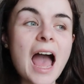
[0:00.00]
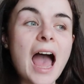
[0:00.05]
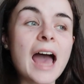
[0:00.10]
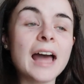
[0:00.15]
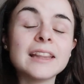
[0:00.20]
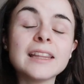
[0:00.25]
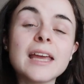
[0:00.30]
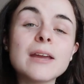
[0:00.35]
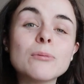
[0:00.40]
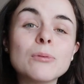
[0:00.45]

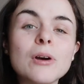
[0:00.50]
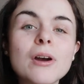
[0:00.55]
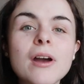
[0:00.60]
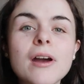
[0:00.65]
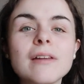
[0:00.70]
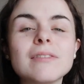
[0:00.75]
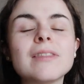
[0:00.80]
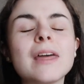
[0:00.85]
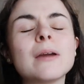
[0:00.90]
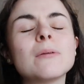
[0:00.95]
And they
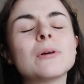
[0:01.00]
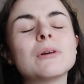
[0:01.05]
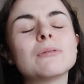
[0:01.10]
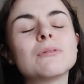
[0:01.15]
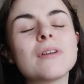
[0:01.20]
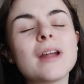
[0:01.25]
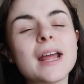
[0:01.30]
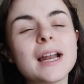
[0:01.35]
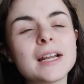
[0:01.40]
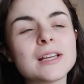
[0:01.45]
were
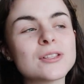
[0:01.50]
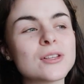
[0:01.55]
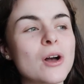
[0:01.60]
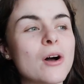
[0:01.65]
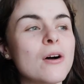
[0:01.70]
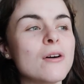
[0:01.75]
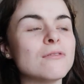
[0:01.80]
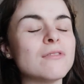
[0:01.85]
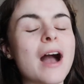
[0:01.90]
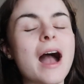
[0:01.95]
really sort
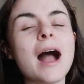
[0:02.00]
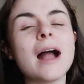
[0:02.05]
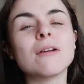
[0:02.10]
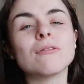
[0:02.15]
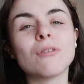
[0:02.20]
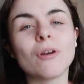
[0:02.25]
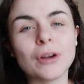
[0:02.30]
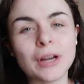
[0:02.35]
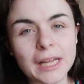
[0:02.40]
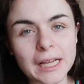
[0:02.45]
of
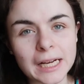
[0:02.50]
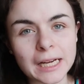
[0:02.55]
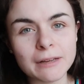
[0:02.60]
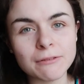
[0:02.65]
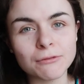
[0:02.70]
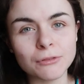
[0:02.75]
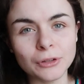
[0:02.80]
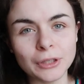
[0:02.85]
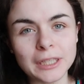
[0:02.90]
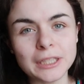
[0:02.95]
ironically
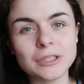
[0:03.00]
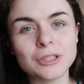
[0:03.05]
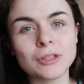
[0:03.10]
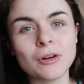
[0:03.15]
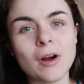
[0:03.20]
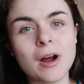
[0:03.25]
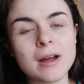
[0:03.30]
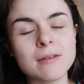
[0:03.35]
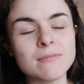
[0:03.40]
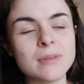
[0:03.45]
funny, do you know
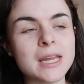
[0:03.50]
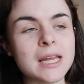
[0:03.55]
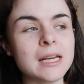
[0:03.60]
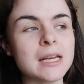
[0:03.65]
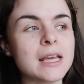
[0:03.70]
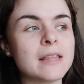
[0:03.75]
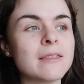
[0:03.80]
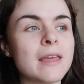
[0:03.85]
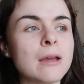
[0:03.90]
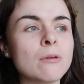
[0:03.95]
what I
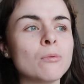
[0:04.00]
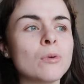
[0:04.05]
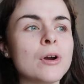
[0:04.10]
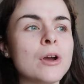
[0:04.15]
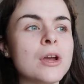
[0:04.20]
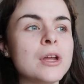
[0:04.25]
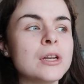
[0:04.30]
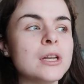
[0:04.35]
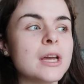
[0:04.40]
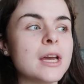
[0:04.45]
mean? They
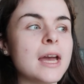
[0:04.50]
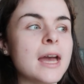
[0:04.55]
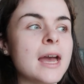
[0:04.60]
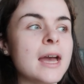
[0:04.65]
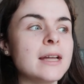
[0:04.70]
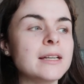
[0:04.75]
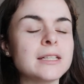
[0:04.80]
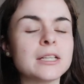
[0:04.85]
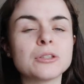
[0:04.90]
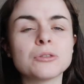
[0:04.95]
weren't
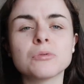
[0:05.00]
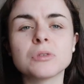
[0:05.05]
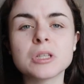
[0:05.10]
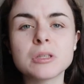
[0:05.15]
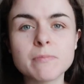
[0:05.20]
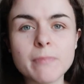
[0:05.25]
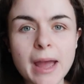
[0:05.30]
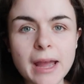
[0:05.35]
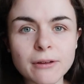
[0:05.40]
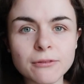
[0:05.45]

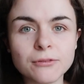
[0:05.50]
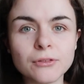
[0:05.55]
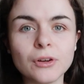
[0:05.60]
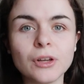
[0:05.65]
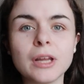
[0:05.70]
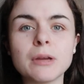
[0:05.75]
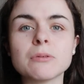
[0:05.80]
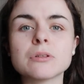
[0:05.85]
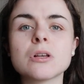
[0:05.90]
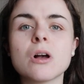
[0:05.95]
disrespectful,
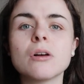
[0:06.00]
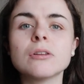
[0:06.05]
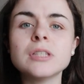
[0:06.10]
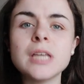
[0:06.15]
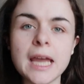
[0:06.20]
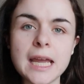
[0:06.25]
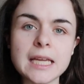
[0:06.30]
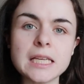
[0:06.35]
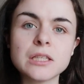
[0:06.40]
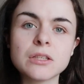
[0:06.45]
it was all
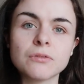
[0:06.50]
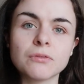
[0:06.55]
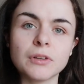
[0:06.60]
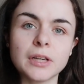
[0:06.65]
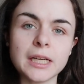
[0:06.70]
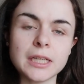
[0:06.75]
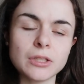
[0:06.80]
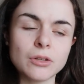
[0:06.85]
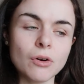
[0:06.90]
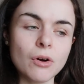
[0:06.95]

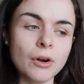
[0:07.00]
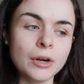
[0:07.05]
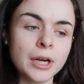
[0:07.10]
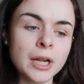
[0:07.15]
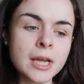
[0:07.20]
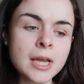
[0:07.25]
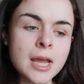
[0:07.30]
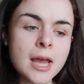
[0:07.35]
tastefully done.